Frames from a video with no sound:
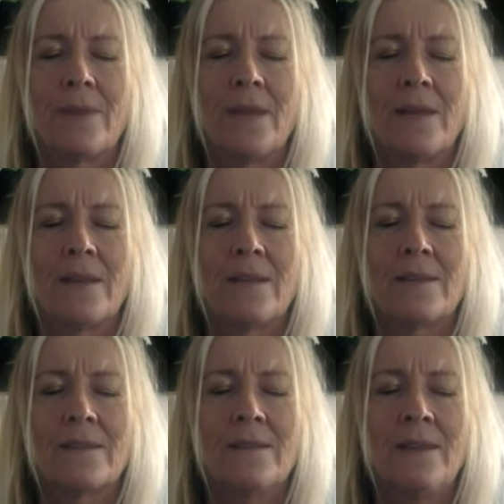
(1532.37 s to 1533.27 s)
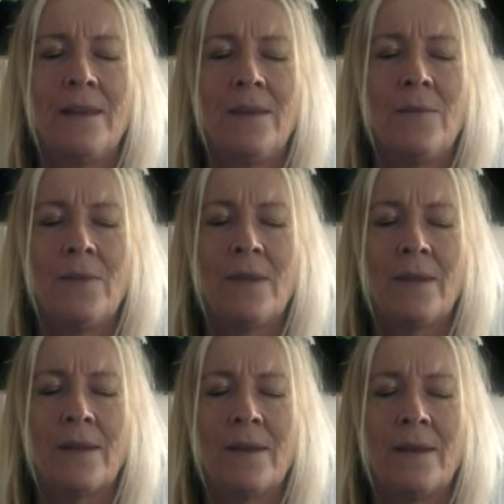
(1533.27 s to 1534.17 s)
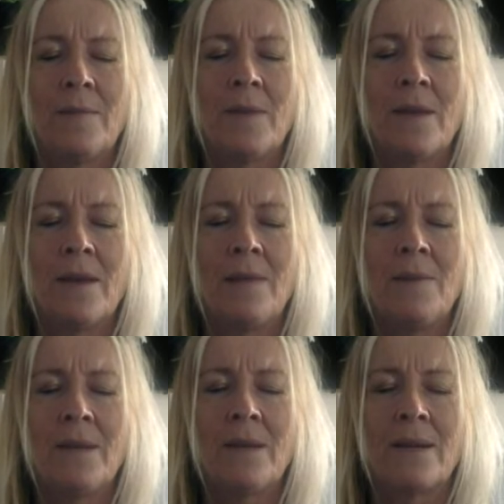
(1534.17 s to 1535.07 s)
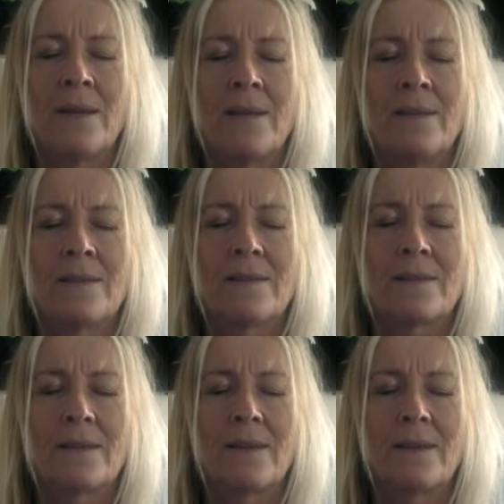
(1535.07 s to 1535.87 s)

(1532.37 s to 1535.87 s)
And I'm going to stay with that color behind my eyelids